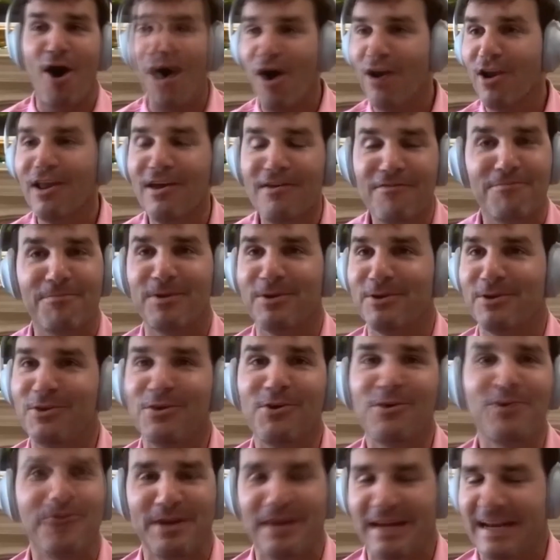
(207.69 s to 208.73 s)
All of them are
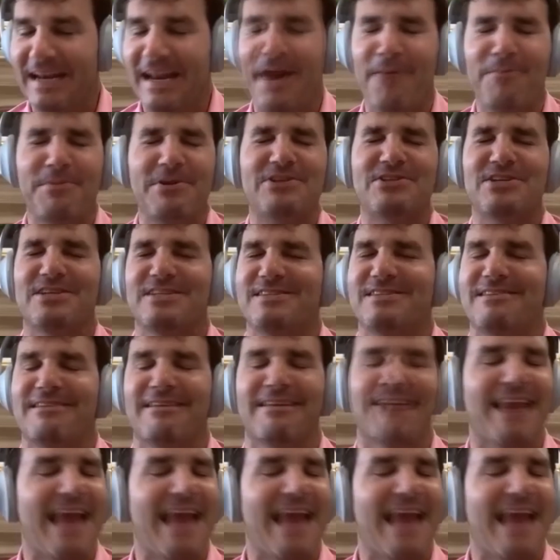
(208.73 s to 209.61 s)
doing it. I mean, just